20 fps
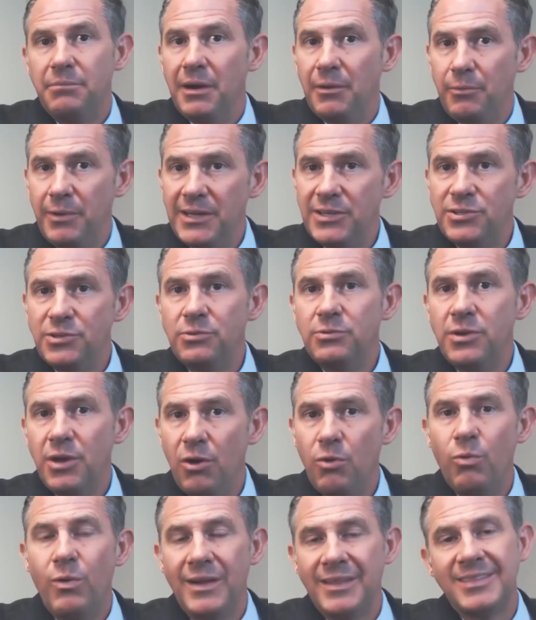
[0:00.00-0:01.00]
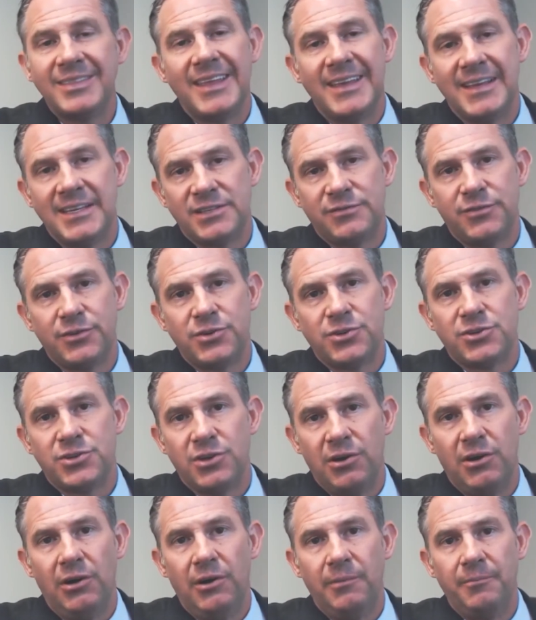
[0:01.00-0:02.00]
but we do know one thing's for
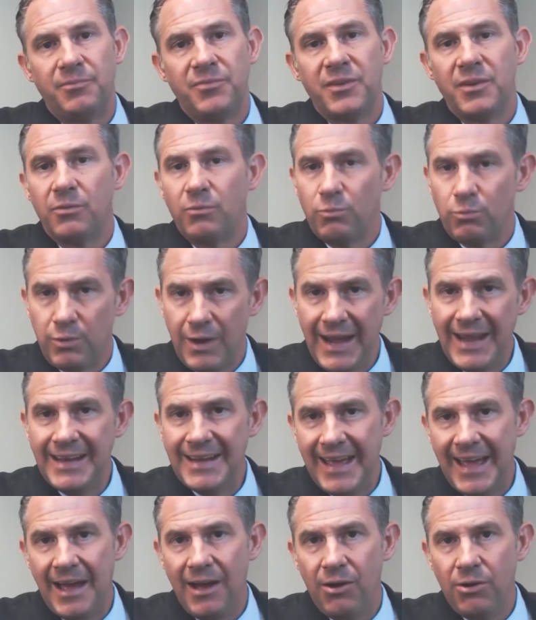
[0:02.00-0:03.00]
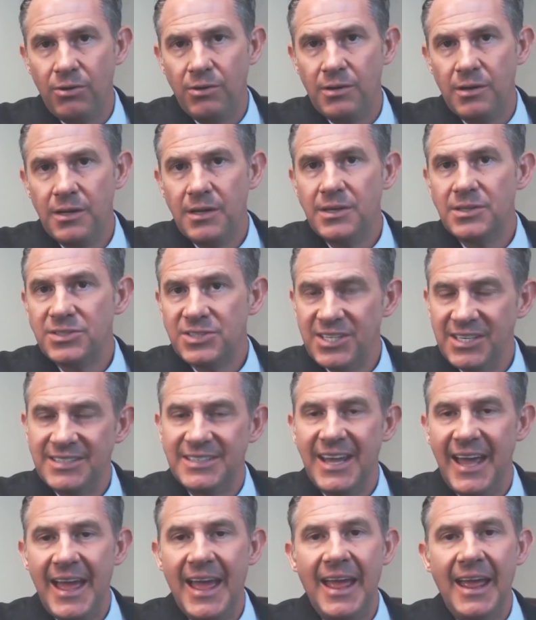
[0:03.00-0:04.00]
sure. Right now,
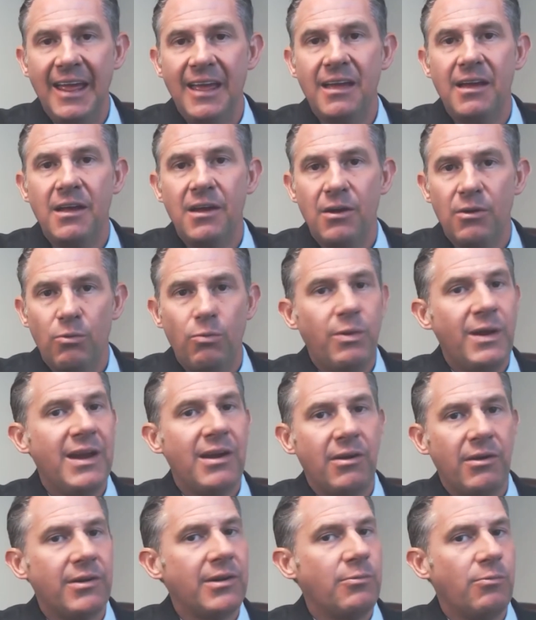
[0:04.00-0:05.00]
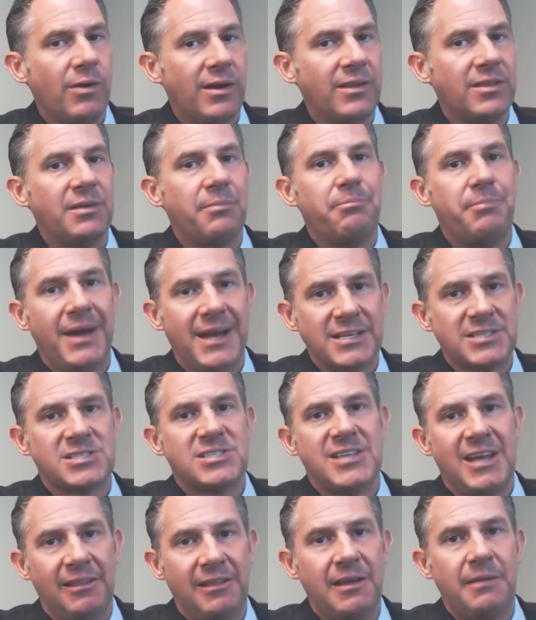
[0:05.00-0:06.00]
today, we are in one of the best
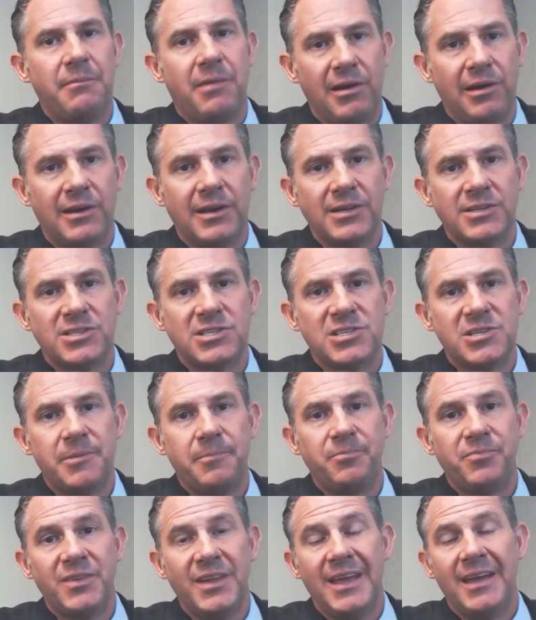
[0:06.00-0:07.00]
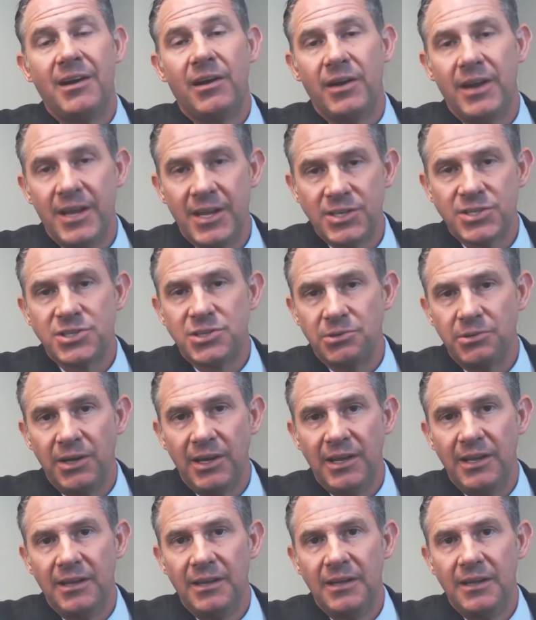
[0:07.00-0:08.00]
selling markets in our
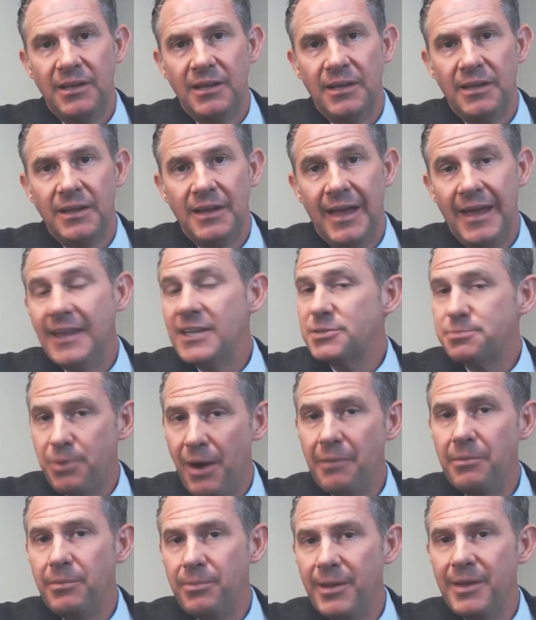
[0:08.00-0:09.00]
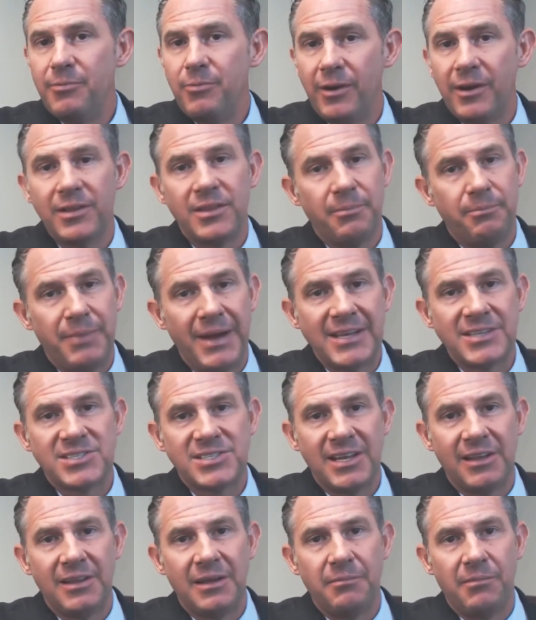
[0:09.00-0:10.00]
history. And it's probably one of the best
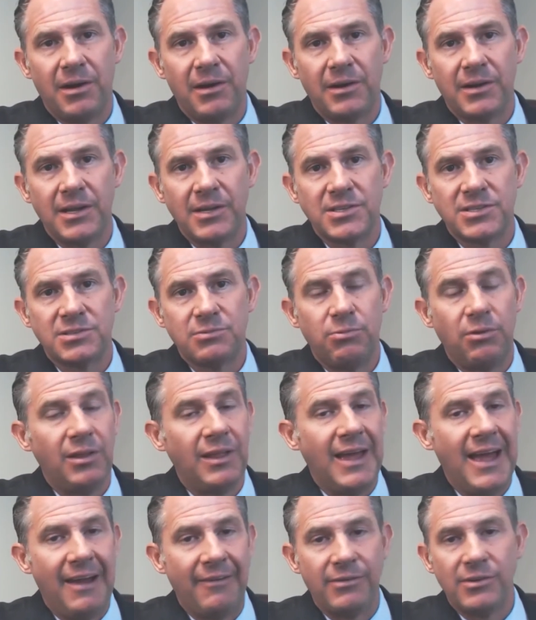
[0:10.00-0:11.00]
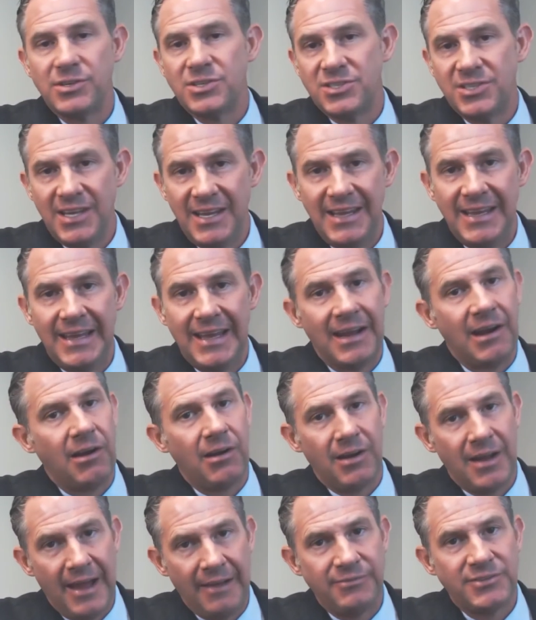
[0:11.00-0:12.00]
selling markets we'll ever see in our
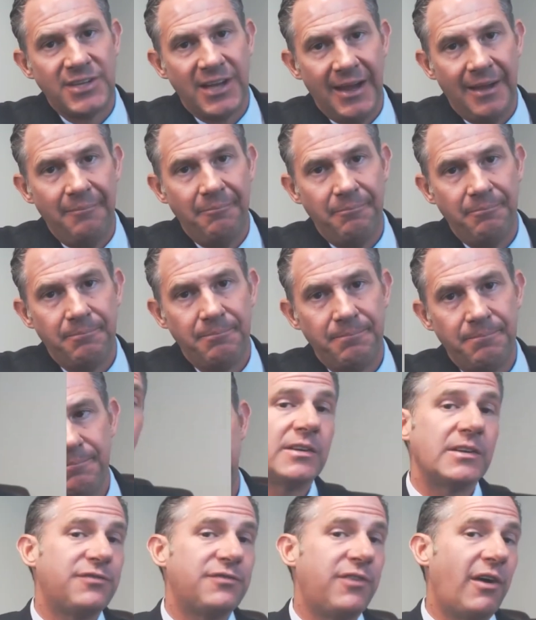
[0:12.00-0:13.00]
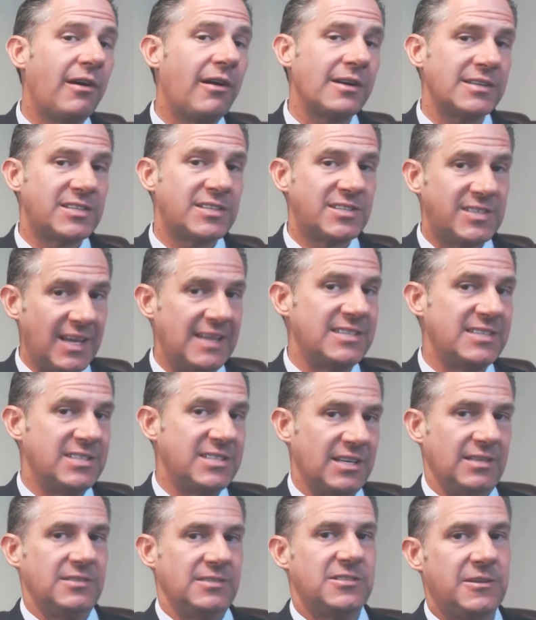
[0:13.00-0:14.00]
lifetime. Now, as far as
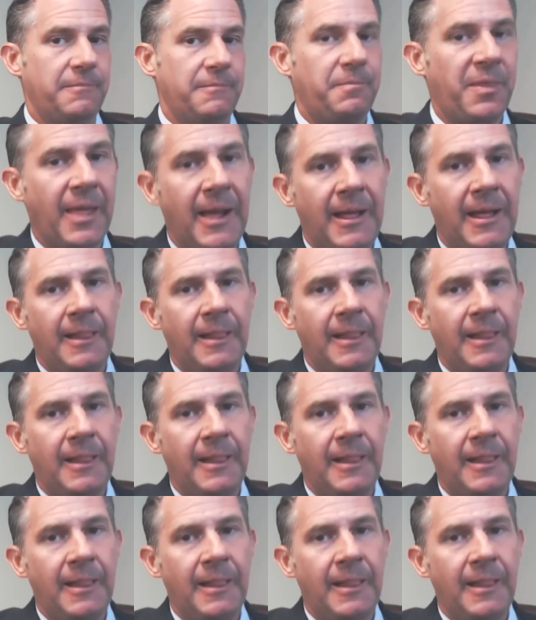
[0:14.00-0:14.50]
seasons,